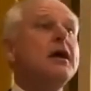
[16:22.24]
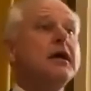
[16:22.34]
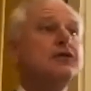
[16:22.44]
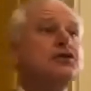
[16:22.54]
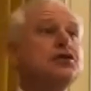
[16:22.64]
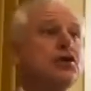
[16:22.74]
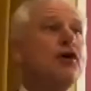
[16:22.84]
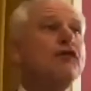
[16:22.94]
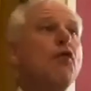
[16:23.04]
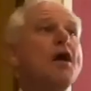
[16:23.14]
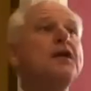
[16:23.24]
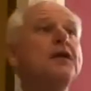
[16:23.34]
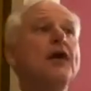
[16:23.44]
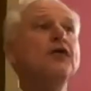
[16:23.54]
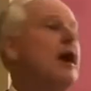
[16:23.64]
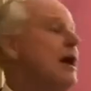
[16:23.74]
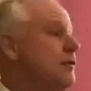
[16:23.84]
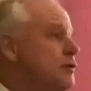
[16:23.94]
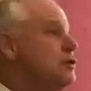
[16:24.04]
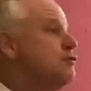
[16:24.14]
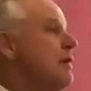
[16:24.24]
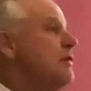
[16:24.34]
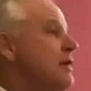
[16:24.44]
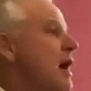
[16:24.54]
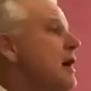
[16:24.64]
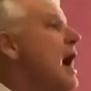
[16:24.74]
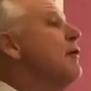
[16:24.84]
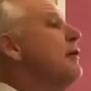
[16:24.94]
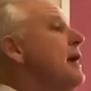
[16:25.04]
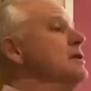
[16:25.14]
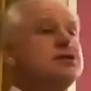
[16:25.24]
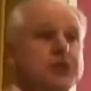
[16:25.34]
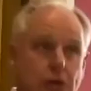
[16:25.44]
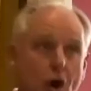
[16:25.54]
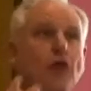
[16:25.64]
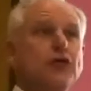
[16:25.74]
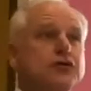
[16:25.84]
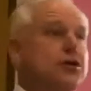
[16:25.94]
can serve one another to strengthen our congregations and call new